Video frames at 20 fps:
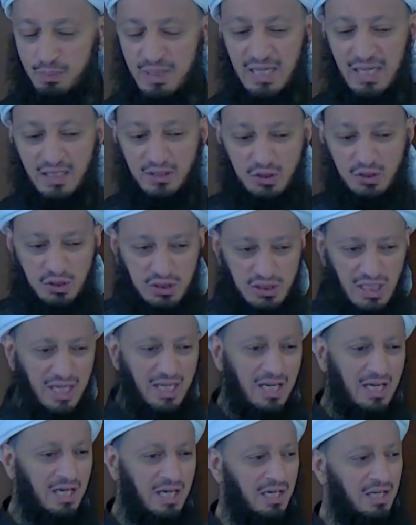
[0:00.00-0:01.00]
be a
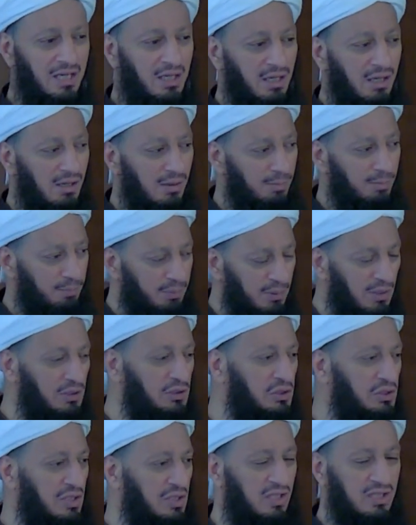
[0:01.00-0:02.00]
single
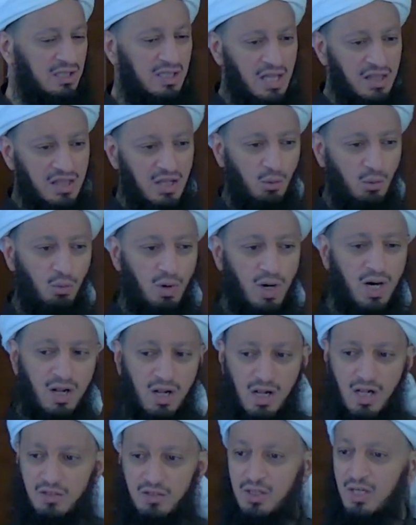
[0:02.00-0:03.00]
person in the
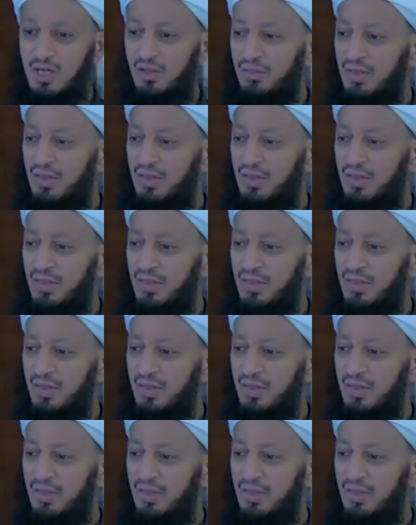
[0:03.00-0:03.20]
world